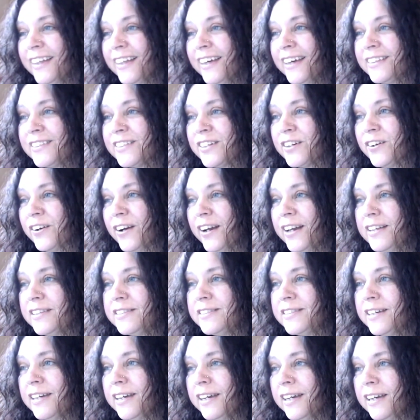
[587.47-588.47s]
It's
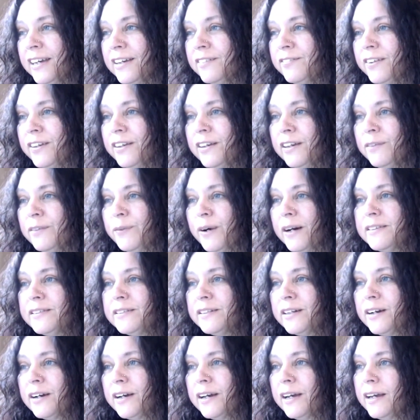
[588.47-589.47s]
crazy. If he, he
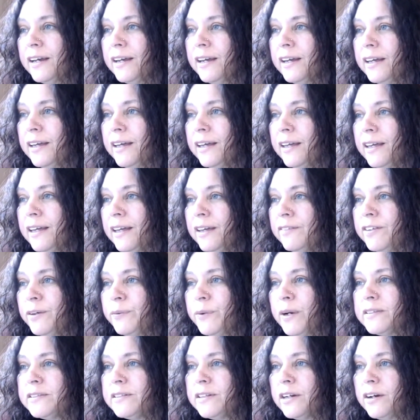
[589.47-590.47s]
wasn't a, If he
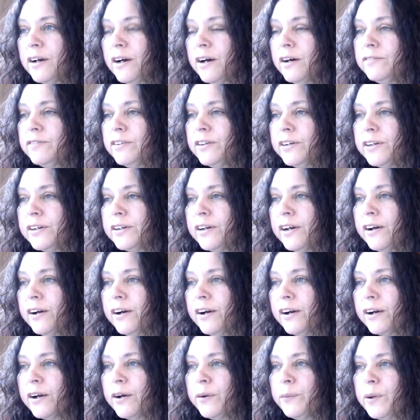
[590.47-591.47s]
wasn't a covert
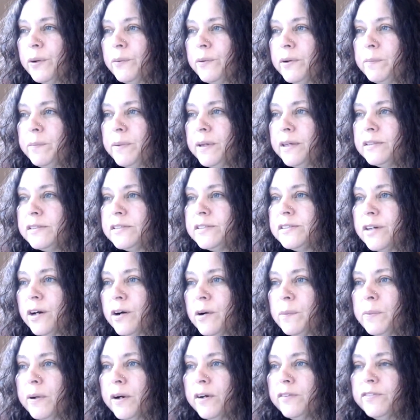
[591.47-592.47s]
narc, we would be
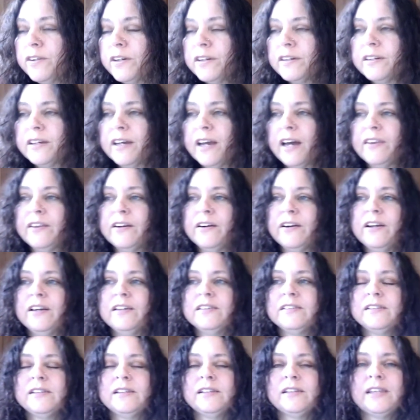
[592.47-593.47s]
so perfect together.
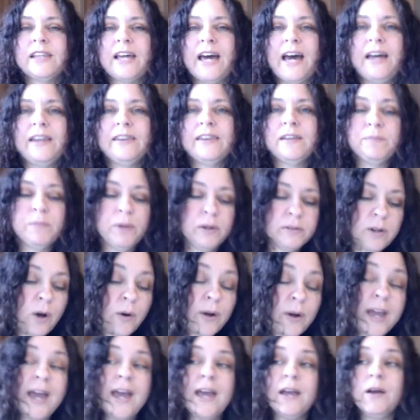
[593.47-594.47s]
Isn't that the most...
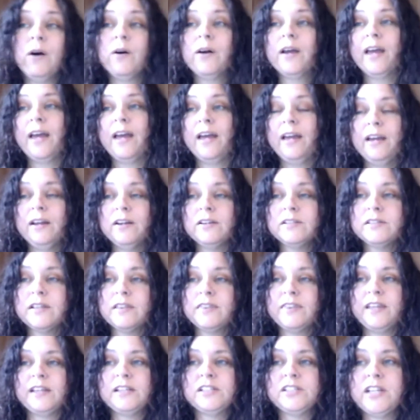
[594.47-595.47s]
Okay, okay, here's the
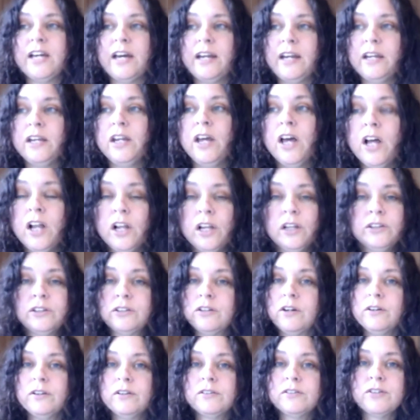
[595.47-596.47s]
thing, Shannon.
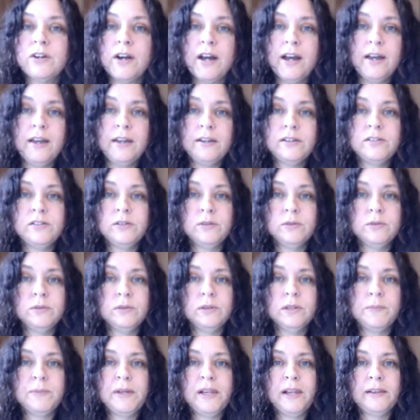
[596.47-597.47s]
Don't try to... Ooh,
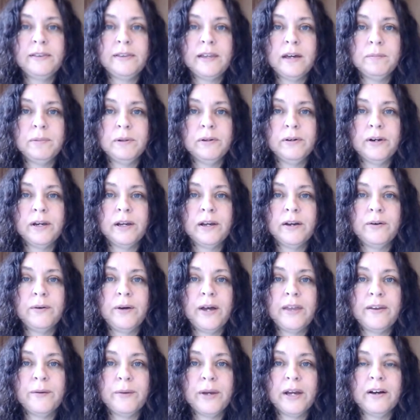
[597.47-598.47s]
let me let that blurry go
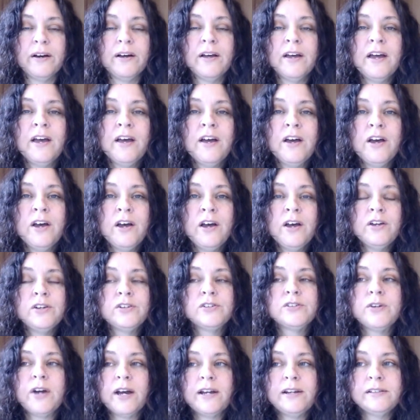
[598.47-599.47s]
away. There we go.
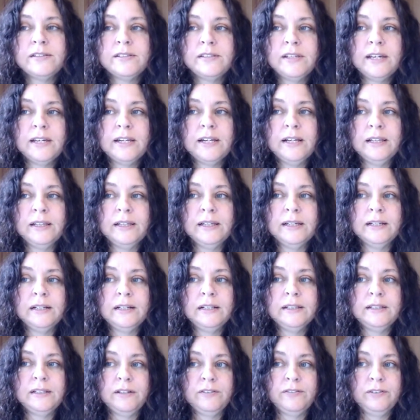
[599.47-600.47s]
try to see it a
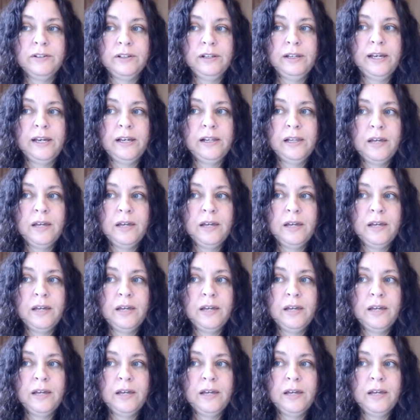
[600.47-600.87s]
little differently.